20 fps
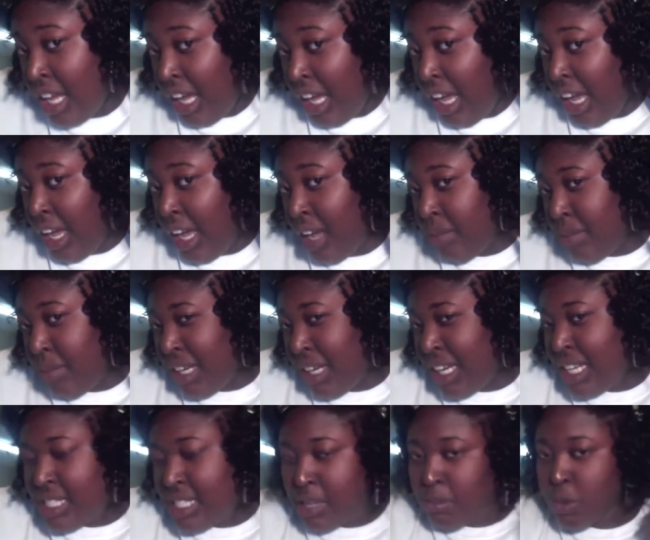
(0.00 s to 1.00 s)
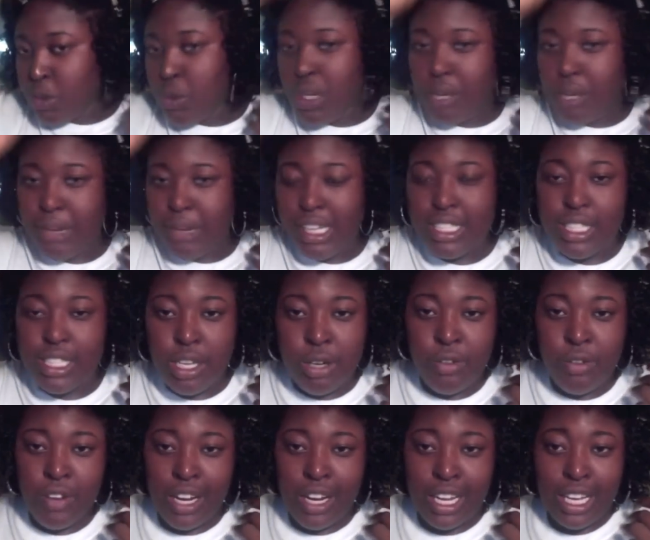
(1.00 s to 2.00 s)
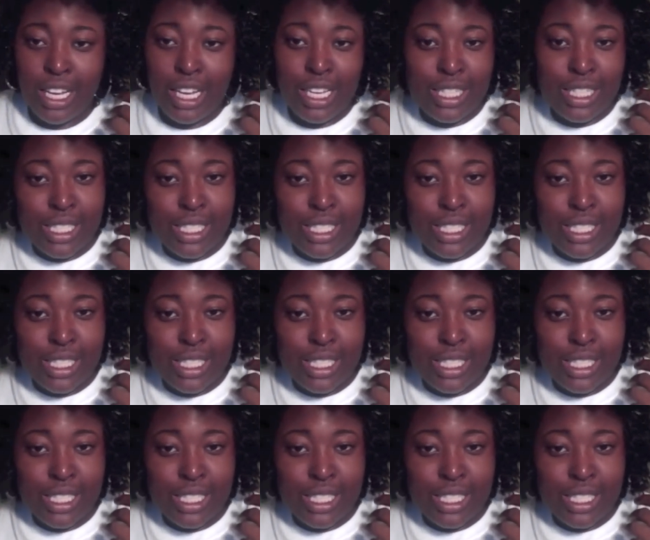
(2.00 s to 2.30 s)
and because I'm doing it myself and I can't